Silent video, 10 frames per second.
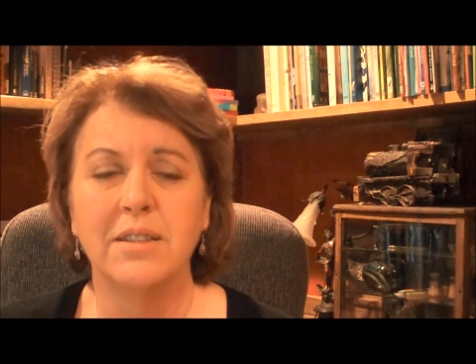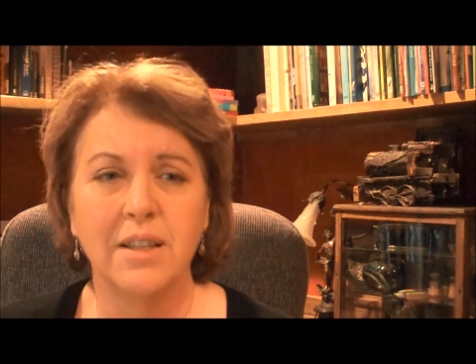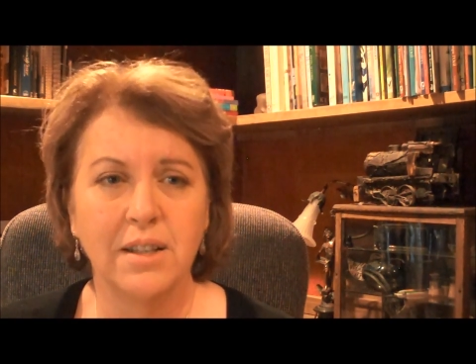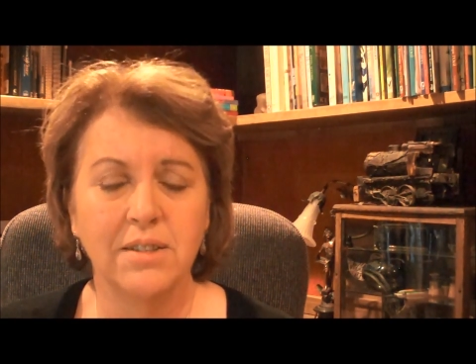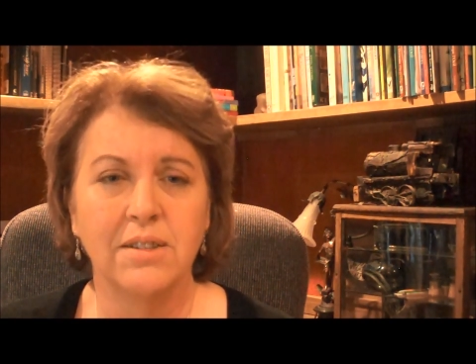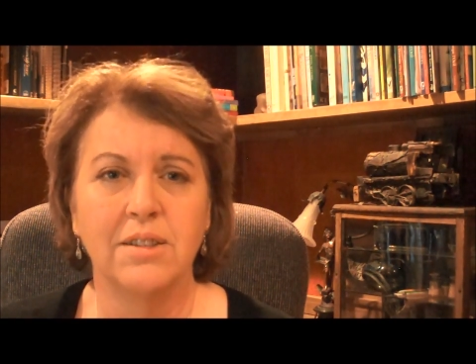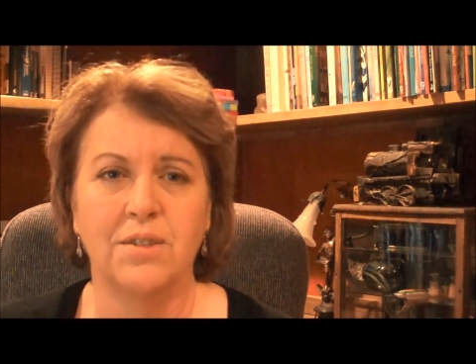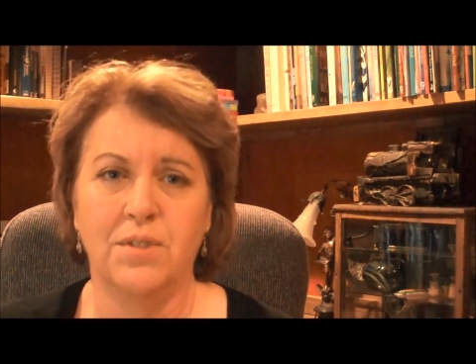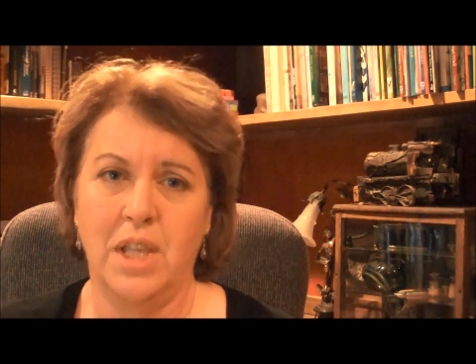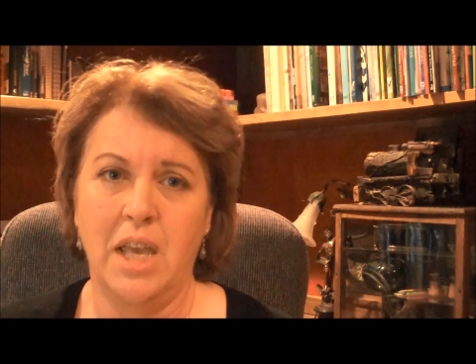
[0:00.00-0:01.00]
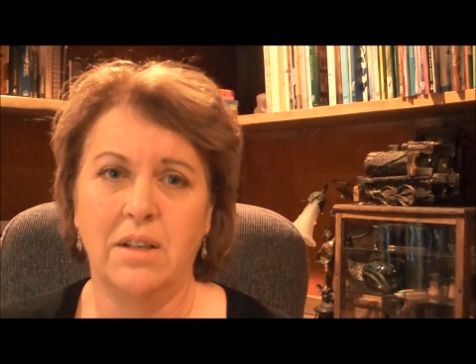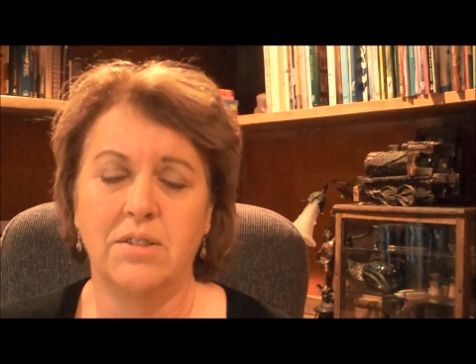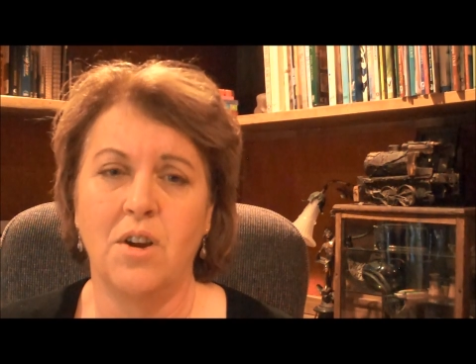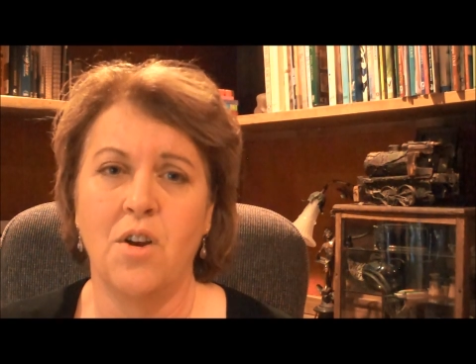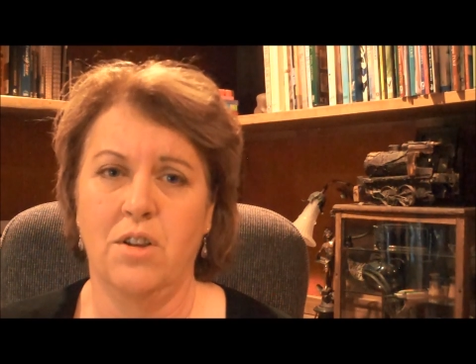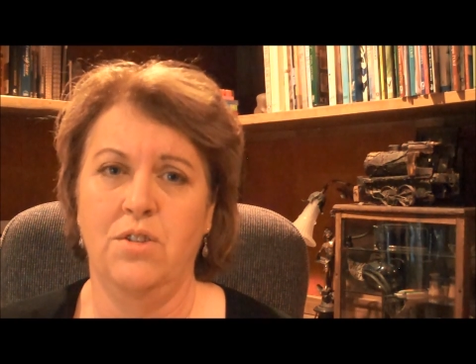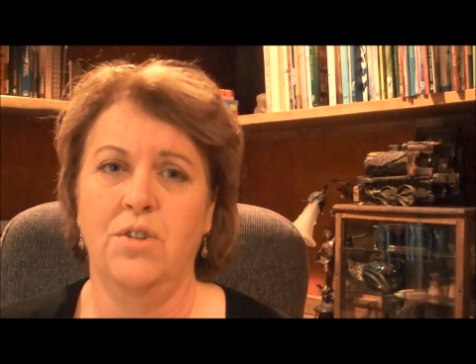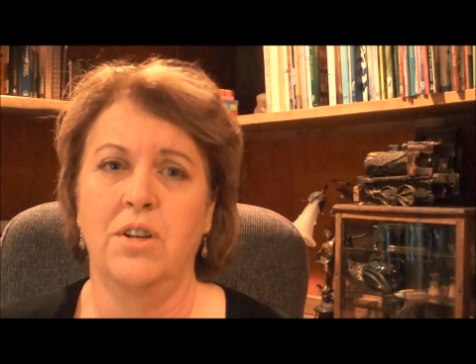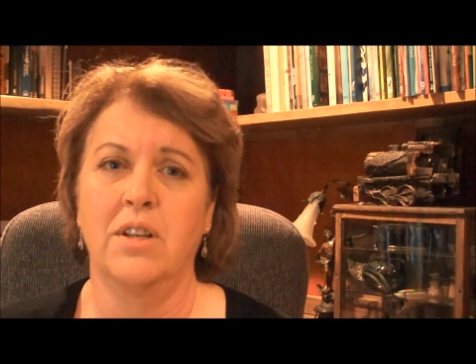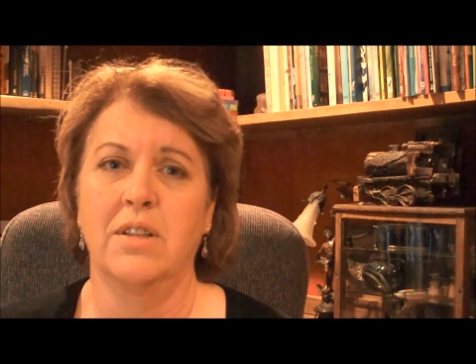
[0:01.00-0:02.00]
dozens of links are
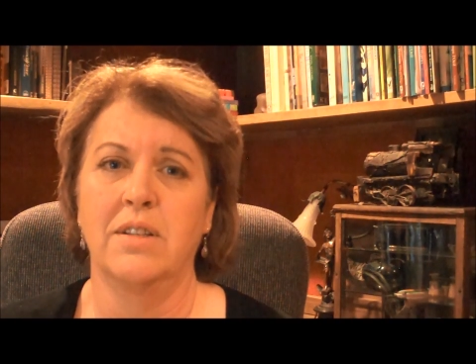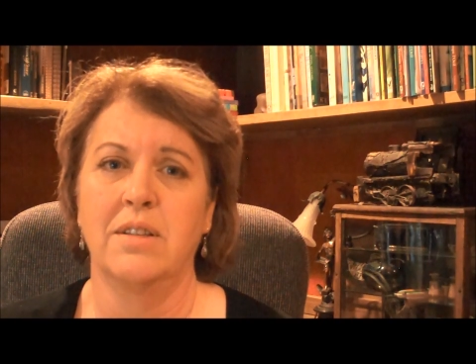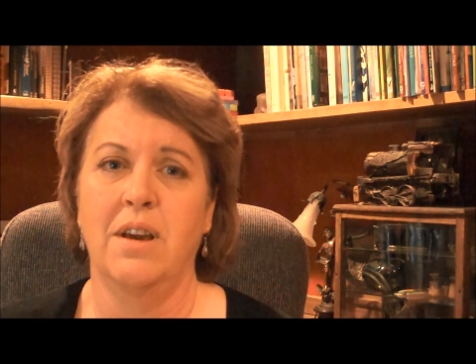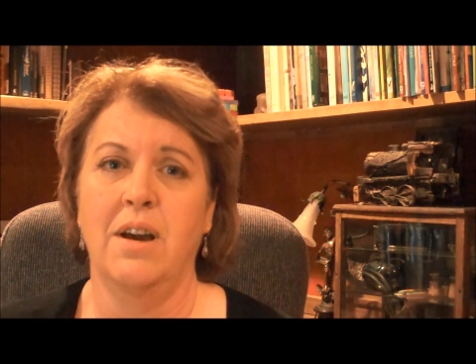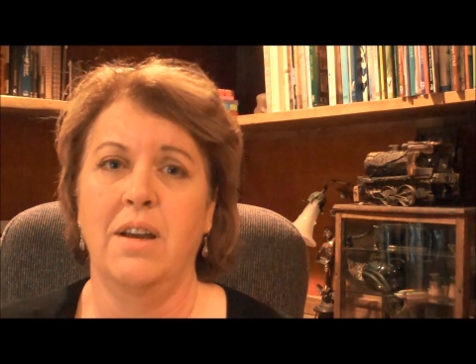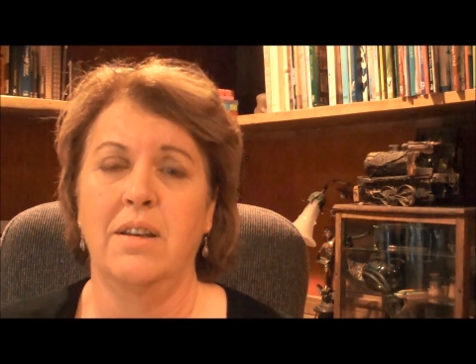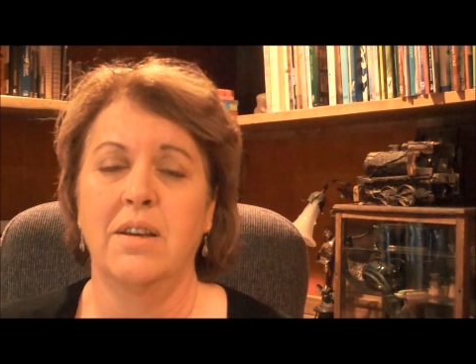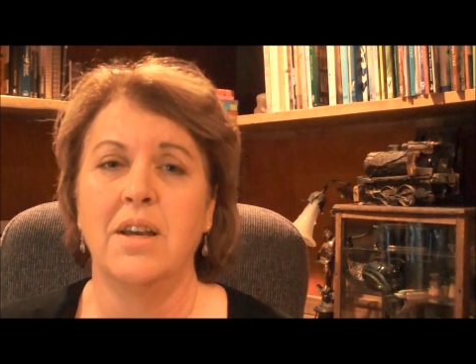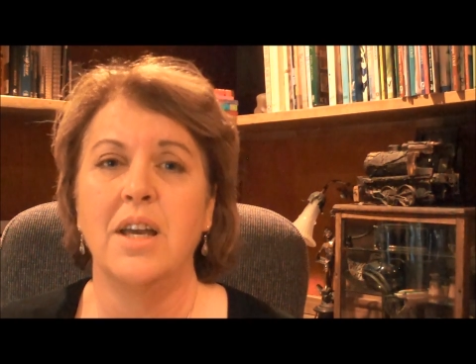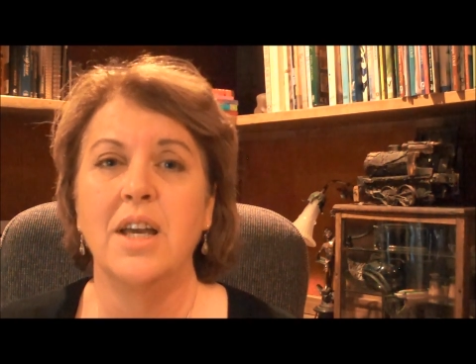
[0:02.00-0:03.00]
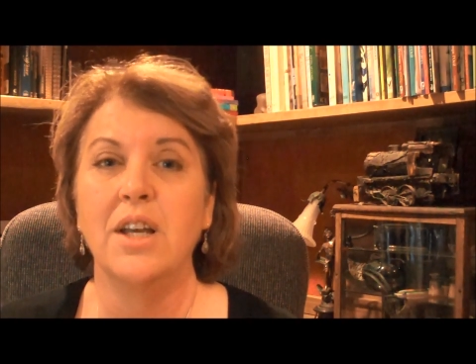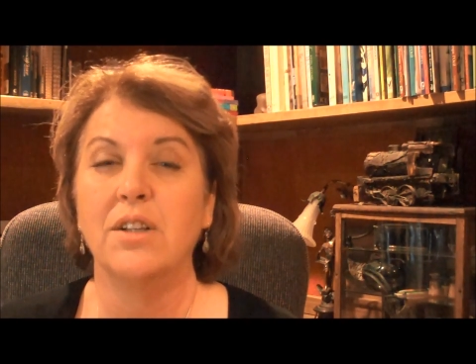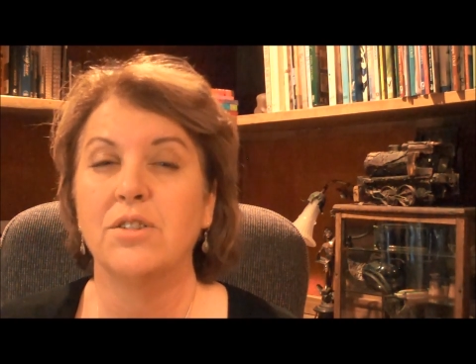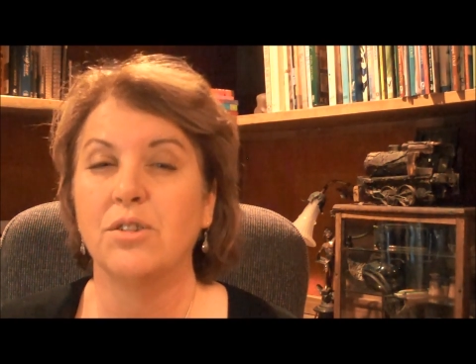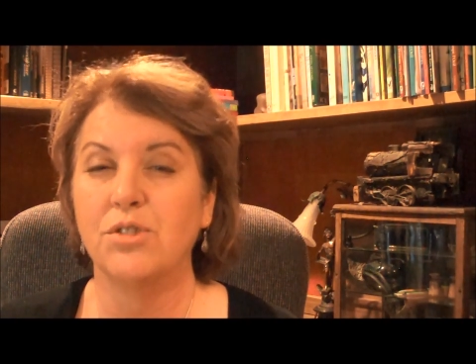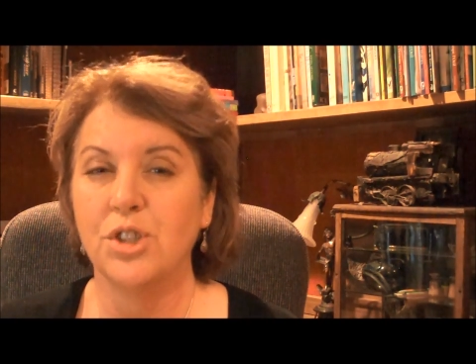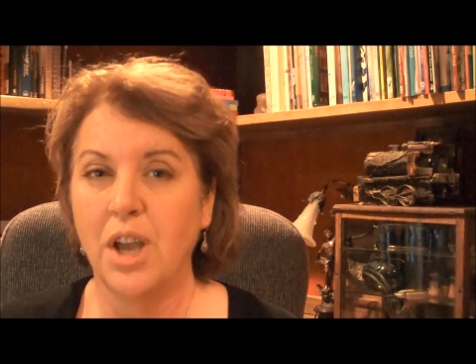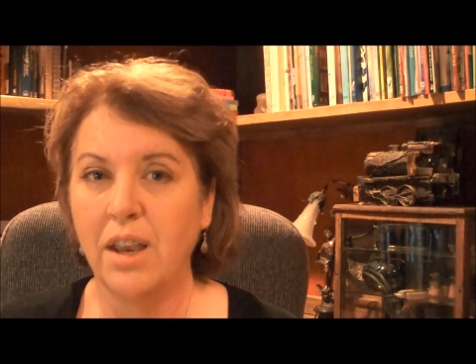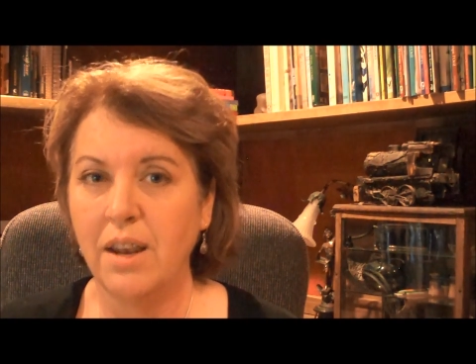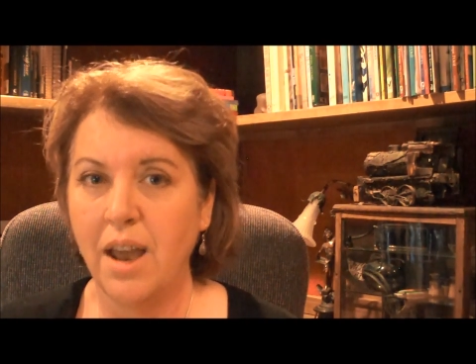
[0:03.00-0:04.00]
included in this guide. So
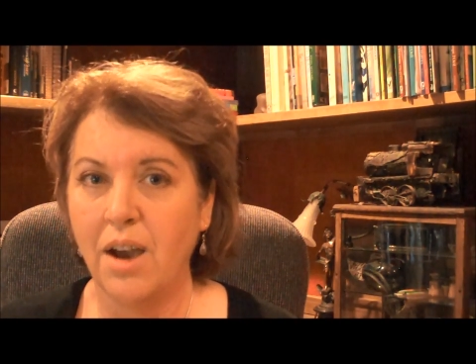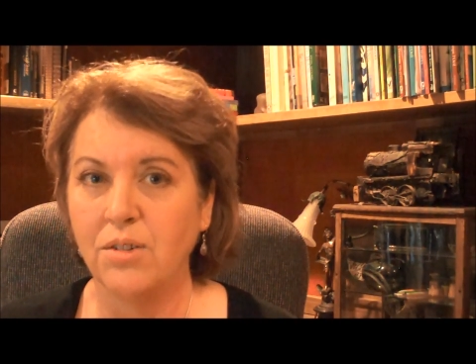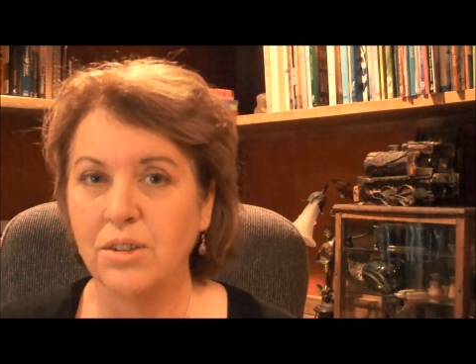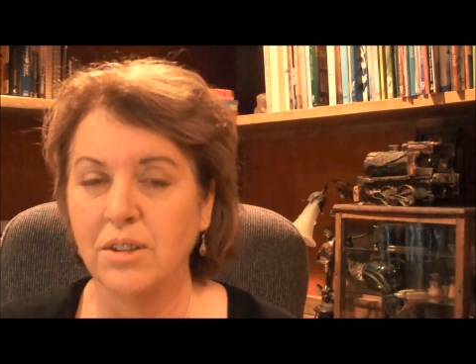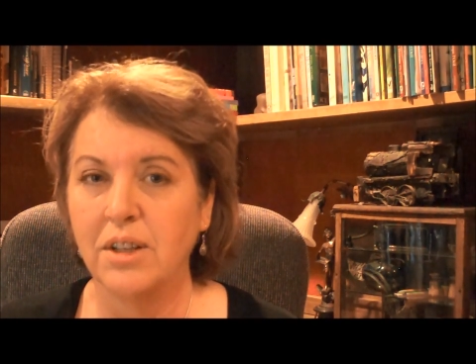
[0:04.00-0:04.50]
check it out.